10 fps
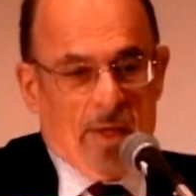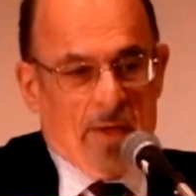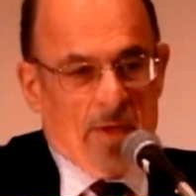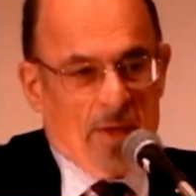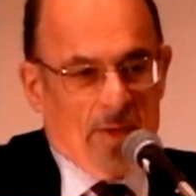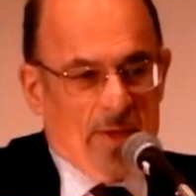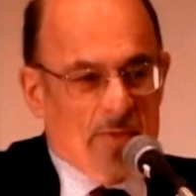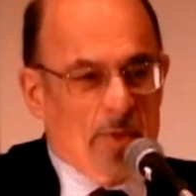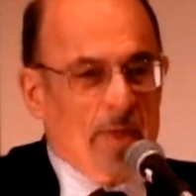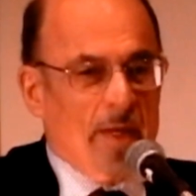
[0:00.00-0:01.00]

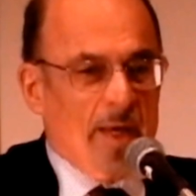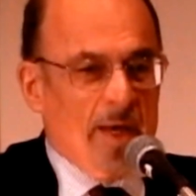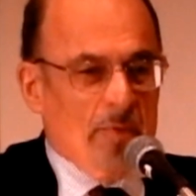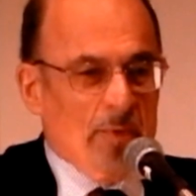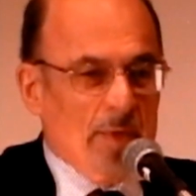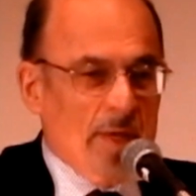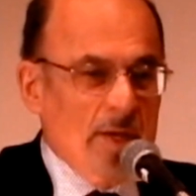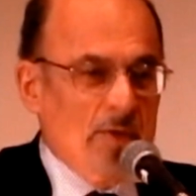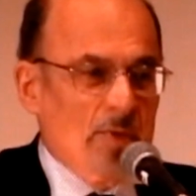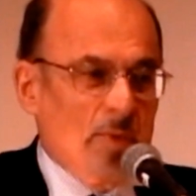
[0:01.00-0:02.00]
It's really a
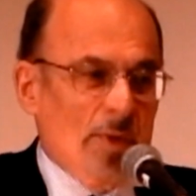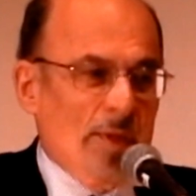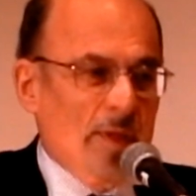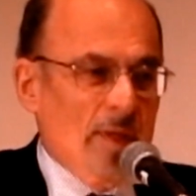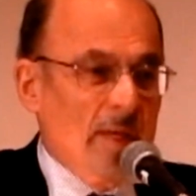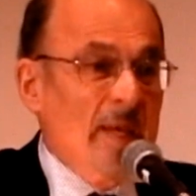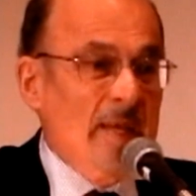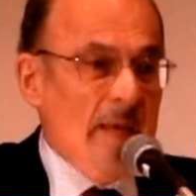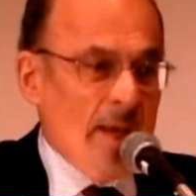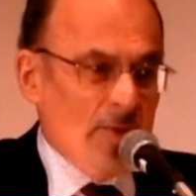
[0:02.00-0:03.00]
confrontation with the
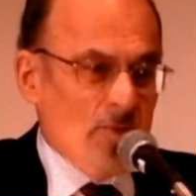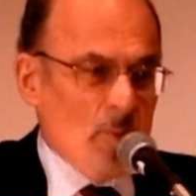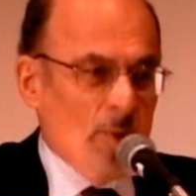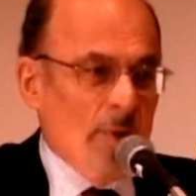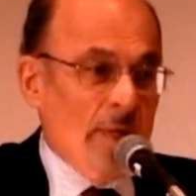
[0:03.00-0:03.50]
inexorable,